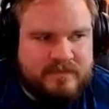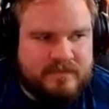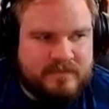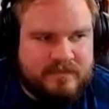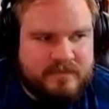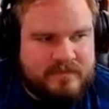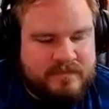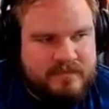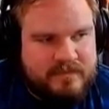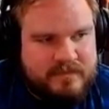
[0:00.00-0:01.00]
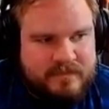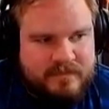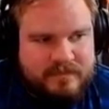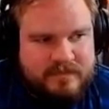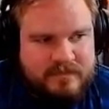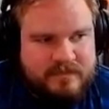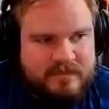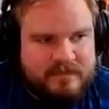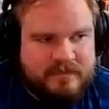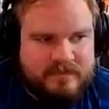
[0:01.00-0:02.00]

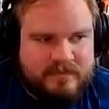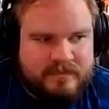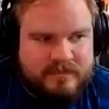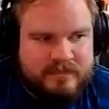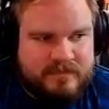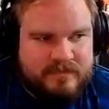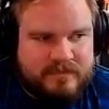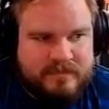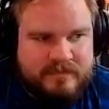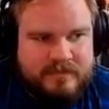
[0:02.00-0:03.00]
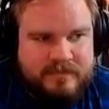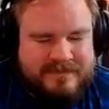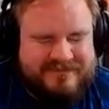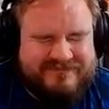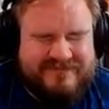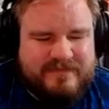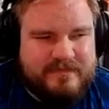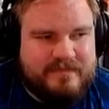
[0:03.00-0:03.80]
This person isn't speaking.